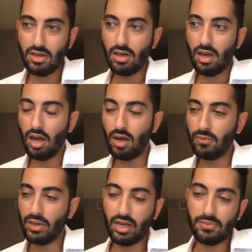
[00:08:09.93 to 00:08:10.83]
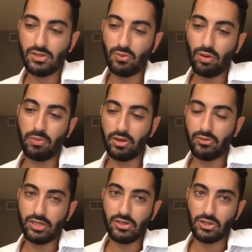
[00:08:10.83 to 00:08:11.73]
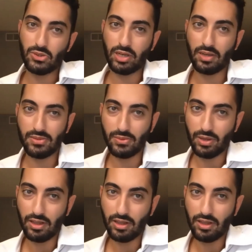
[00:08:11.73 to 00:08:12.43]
When it comes to what part? Research when it comes to what?